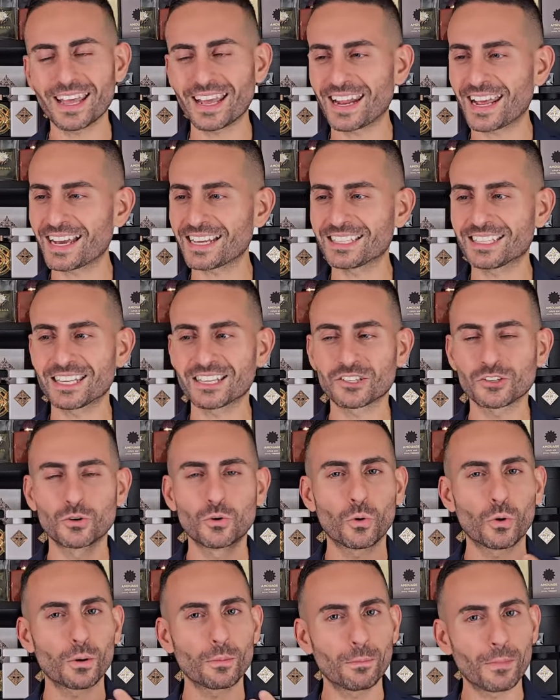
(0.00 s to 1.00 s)
It has this
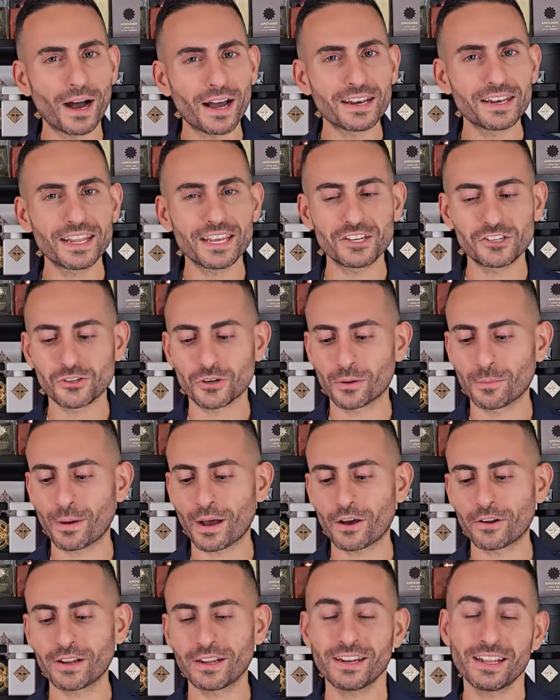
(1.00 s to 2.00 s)
gourmand nature
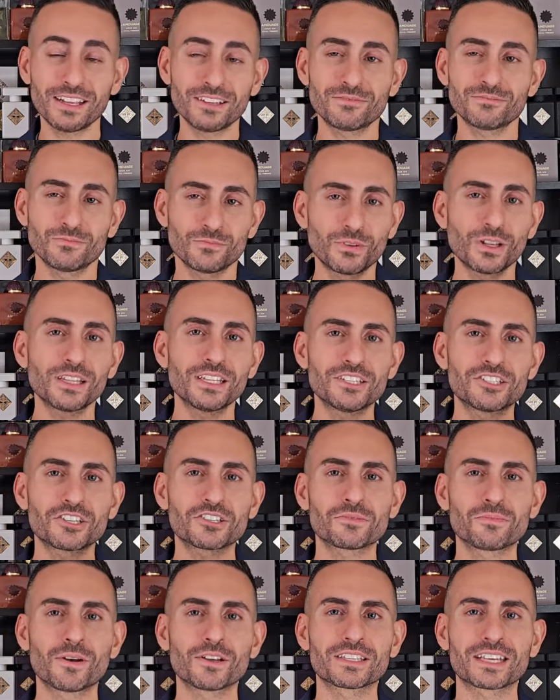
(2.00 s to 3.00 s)
about it. It really
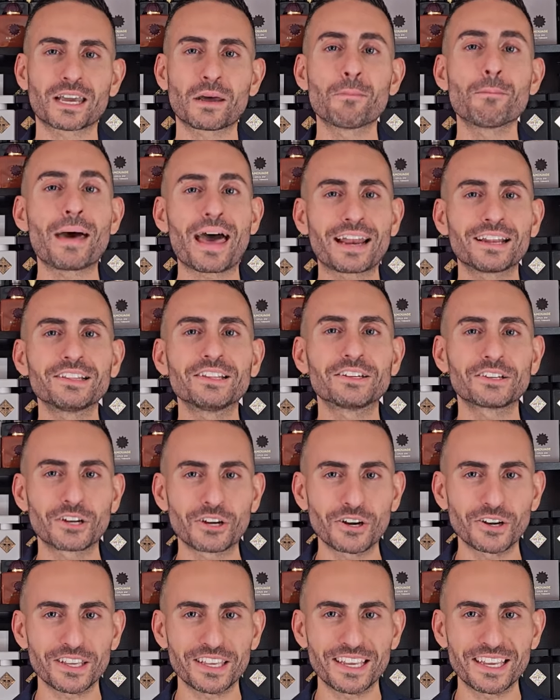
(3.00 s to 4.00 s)
just smells like a Madeleine
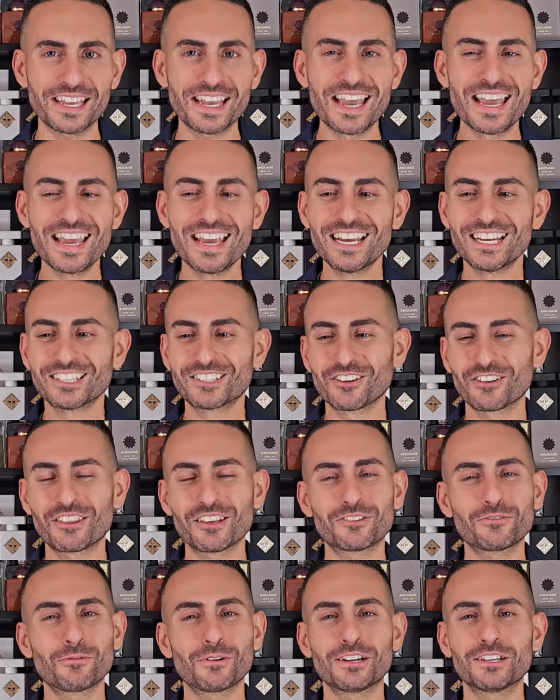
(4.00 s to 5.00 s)
cookie. So
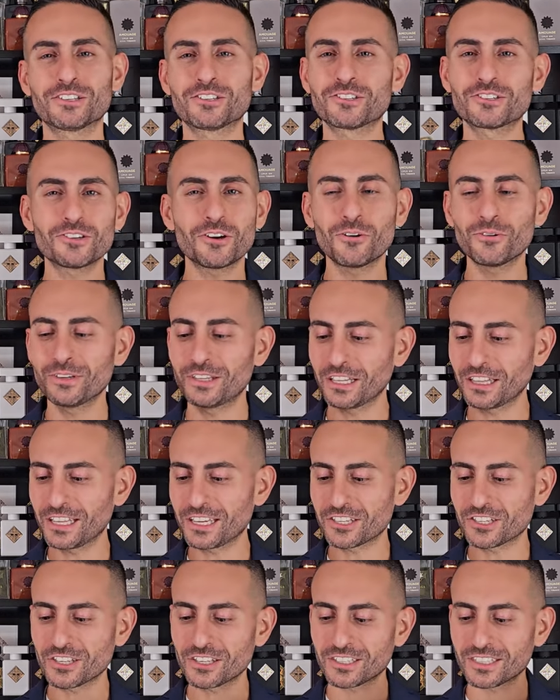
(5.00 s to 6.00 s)
this one is so
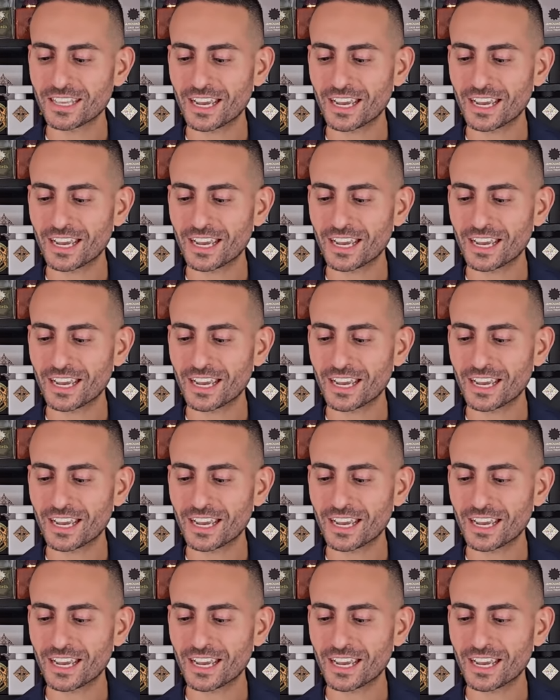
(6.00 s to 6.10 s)
delicious.